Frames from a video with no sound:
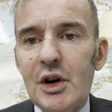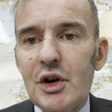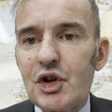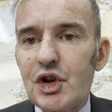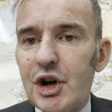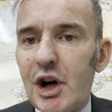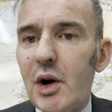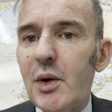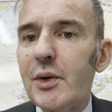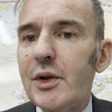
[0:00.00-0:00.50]

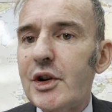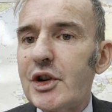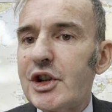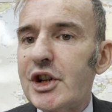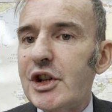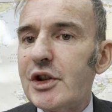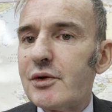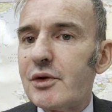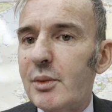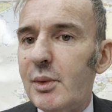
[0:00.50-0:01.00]
show that
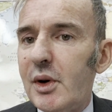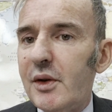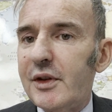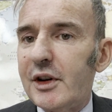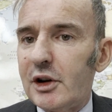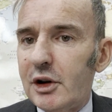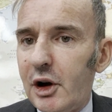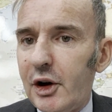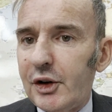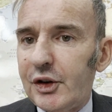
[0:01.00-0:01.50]
she's
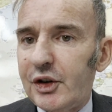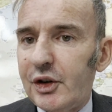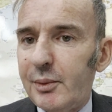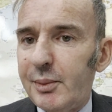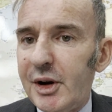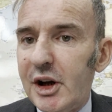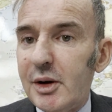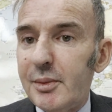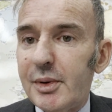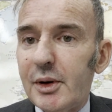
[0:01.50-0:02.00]
removing lots of
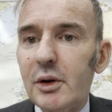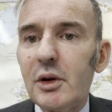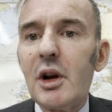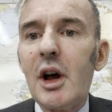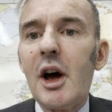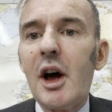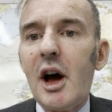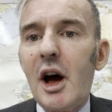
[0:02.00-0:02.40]
people